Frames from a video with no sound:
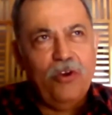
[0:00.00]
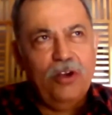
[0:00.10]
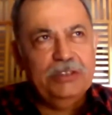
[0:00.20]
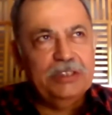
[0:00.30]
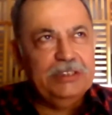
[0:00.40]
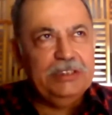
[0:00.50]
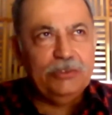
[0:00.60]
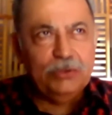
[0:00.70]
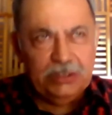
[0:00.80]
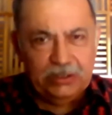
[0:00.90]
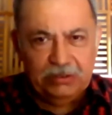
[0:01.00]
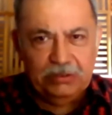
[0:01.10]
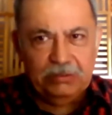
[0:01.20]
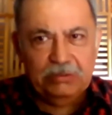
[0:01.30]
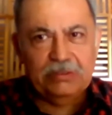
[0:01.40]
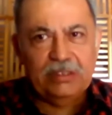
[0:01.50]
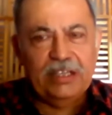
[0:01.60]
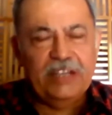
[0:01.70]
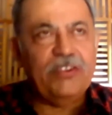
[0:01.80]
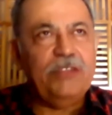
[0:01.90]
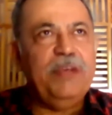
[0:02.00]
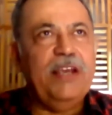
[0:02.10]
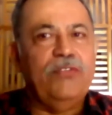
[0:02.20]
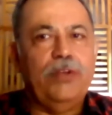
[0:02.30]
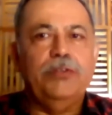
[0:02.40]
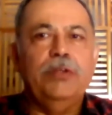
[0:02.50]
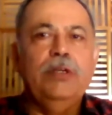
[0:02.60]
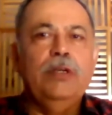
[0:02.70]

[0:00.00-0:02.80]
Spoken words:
long journey into this SSB as such,